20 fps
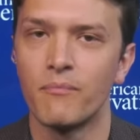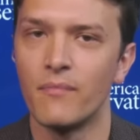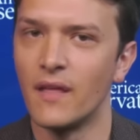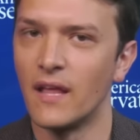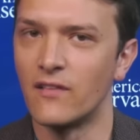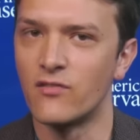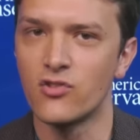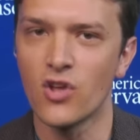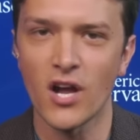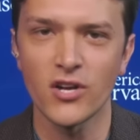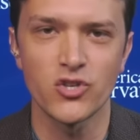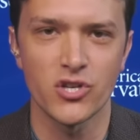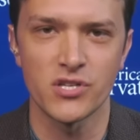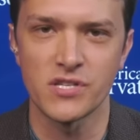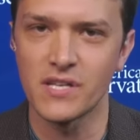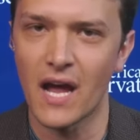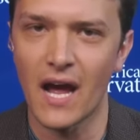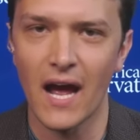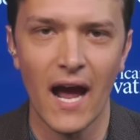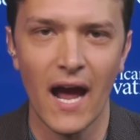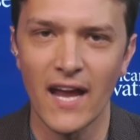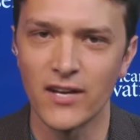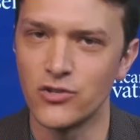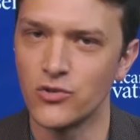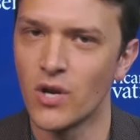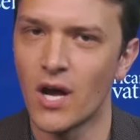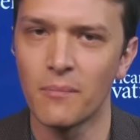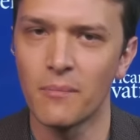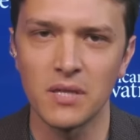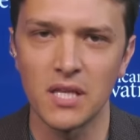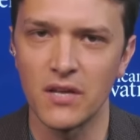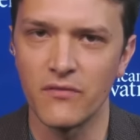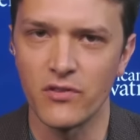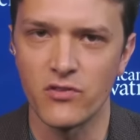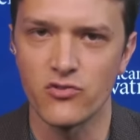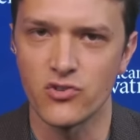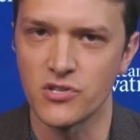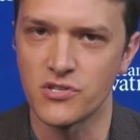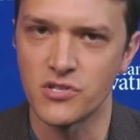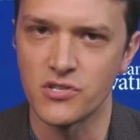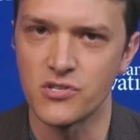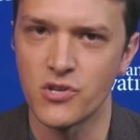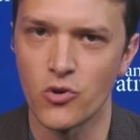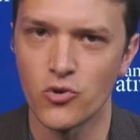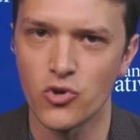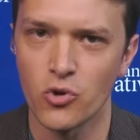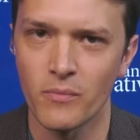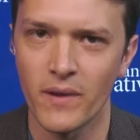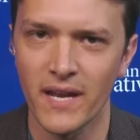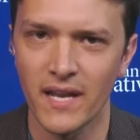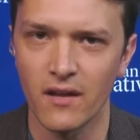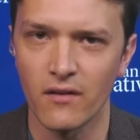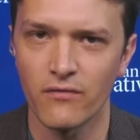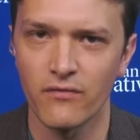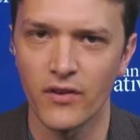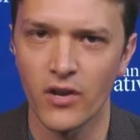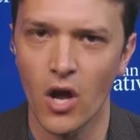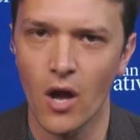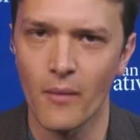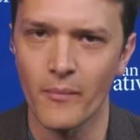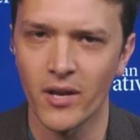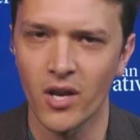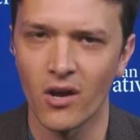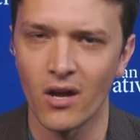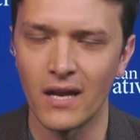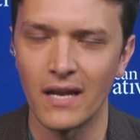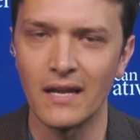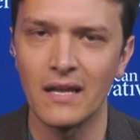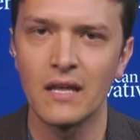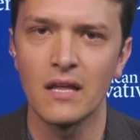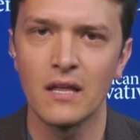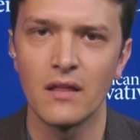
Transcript: It's not just, I, I do not believe it's just a social media phenomenon